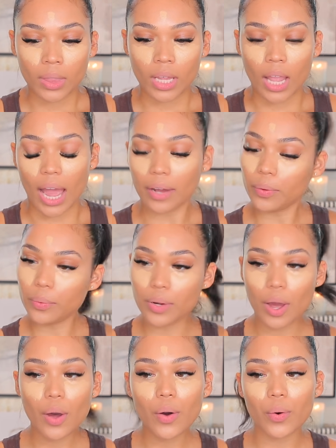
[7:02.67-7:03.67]
I don't
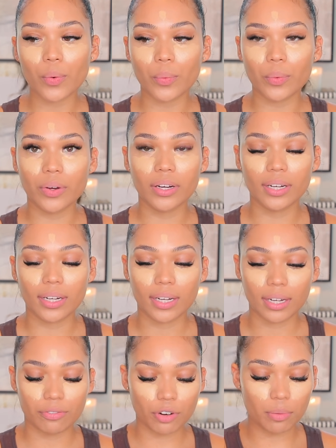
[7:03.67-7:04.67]
know.
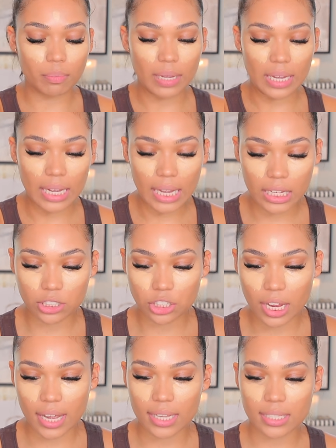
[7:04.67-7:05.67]
For me, it
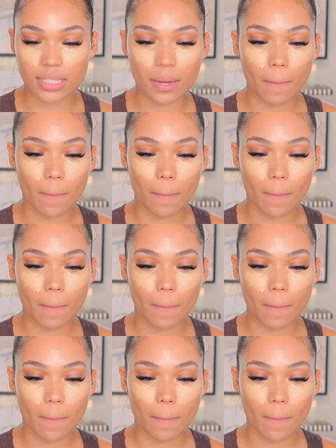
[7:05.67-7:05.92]
just,